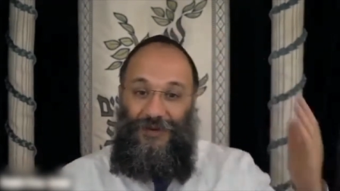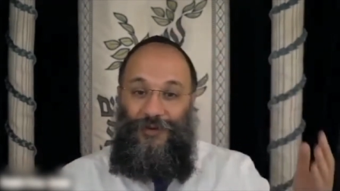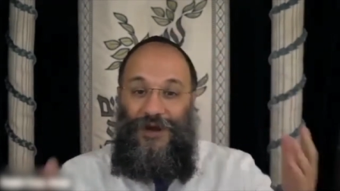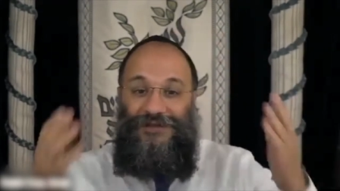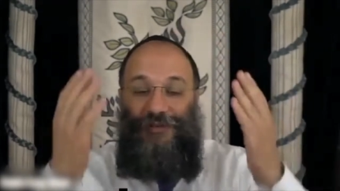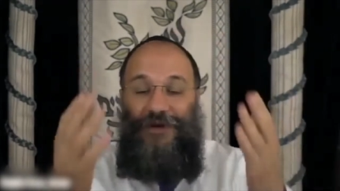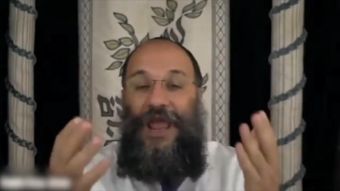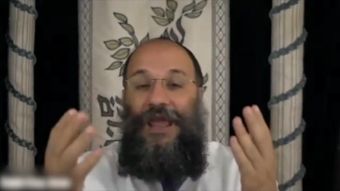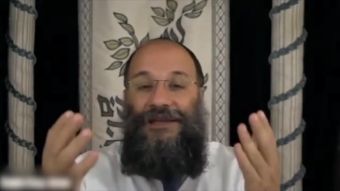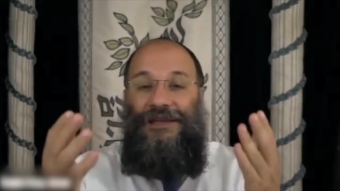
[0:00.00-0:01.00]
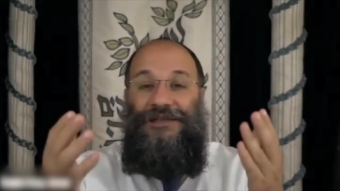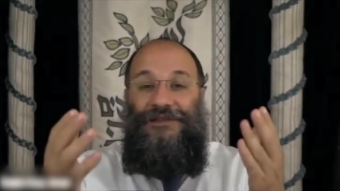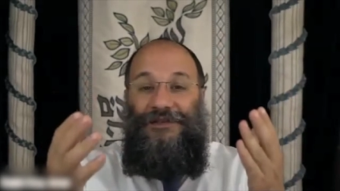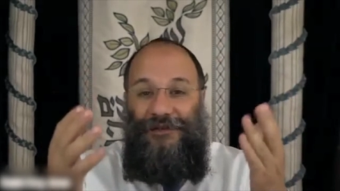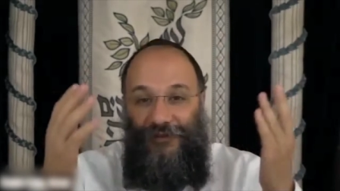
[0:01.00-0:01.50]
was created
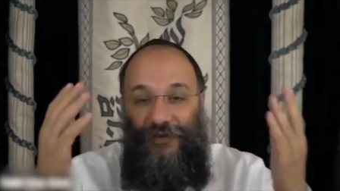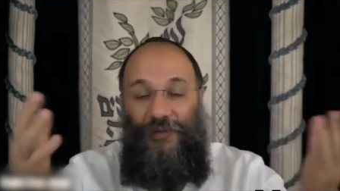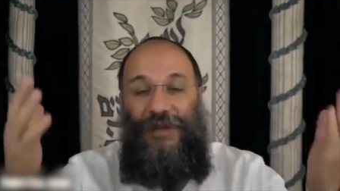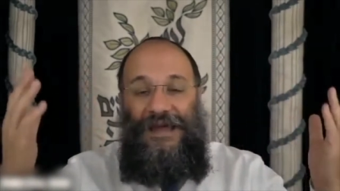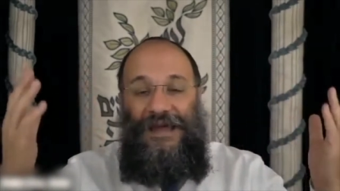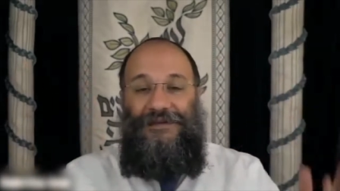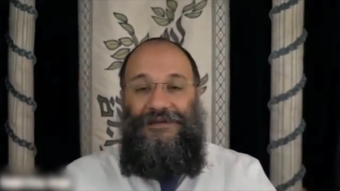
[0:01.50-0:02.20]
for man,